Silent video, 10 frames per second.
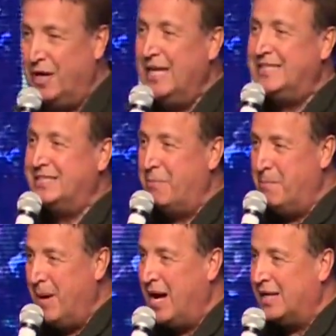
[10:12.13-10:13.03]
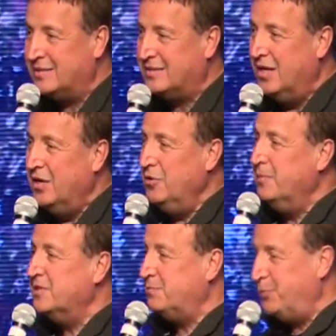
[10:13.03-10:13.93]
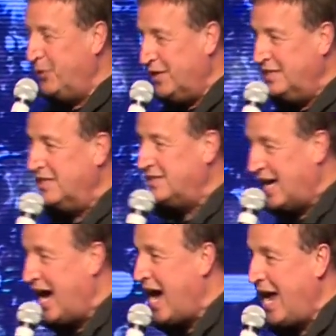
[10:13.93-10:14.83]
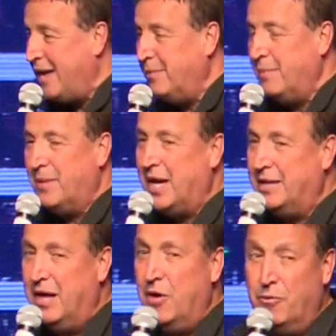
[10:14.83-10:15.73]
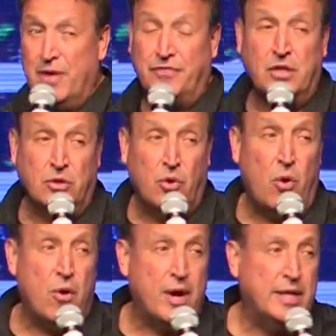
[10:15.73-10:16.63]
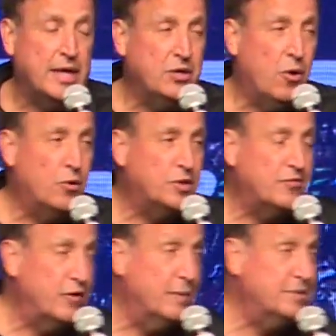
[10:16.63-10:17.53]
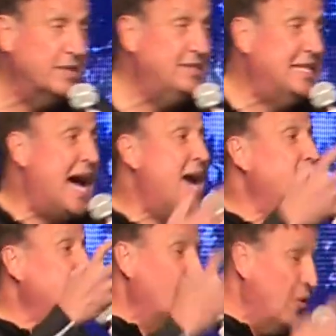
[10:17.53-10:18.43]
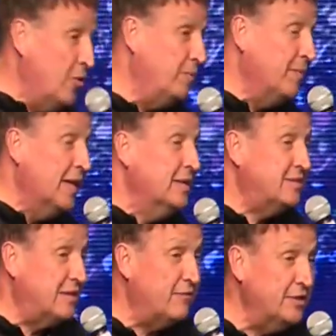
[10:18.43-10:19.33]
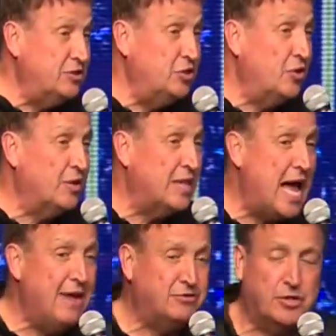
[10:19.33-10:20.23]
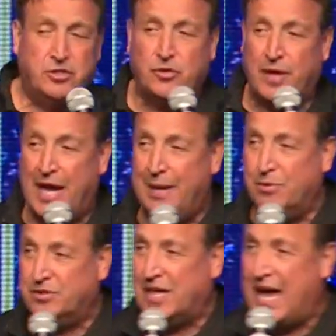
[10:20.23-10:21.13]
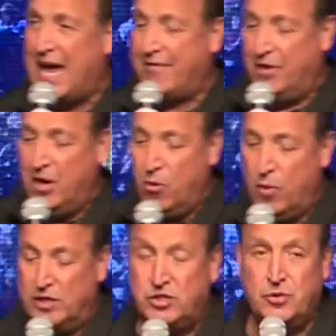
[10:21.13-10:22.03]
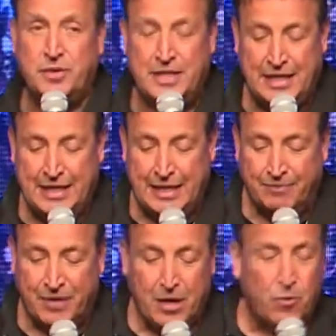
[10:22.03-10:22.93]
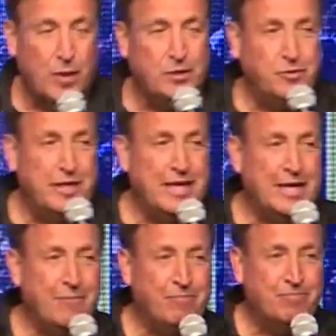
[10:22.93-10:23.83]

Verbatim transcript: It's a must. You must put in the time, amen, with the Lord in order for Him to download stuff into your life so that you're able to have what you need when you need it.